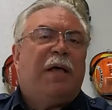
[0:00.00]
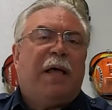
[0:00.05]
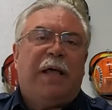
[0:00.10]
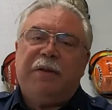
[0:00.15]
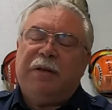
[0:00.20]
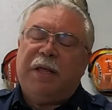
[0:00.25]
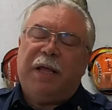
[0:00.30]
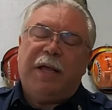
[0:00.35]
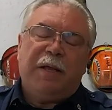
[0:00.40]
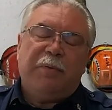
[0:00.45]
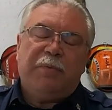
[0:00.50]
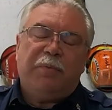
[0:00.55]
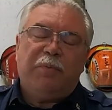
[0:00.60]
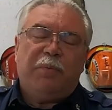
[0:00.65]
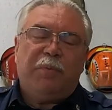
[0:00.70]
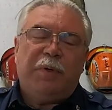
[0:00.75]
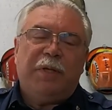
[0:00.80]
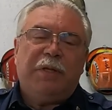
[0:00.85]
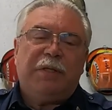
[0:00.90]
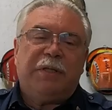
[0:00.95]

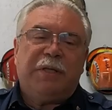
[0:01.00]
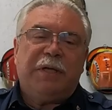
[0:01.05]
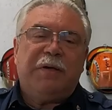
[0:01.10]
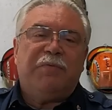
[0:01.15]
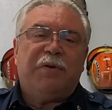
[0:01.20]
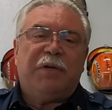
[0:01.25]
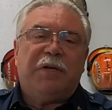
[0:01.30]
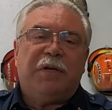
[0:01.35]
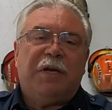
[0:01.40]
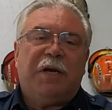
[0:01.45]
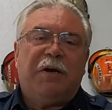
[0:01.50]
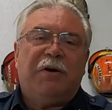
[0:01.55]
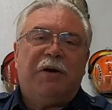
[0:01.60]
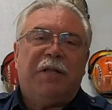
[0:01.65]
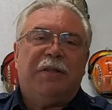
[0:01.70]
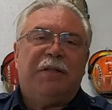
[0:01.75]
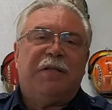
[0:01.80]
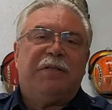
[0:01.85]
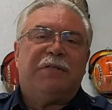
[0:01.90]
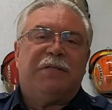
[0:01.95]
and we live in an
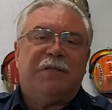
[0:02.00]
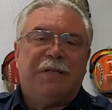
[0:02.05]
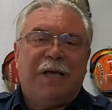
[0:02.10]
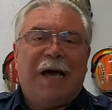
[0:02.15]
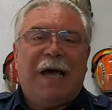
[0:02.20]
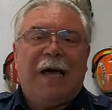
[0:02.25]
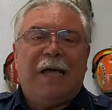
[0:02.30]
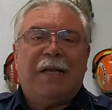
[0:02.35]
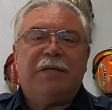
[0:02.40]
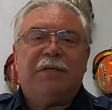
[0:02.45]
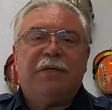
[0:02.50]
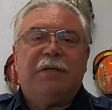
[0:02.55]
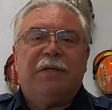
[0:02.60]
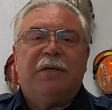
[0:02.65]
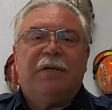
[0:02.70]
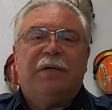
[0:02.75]
area that's not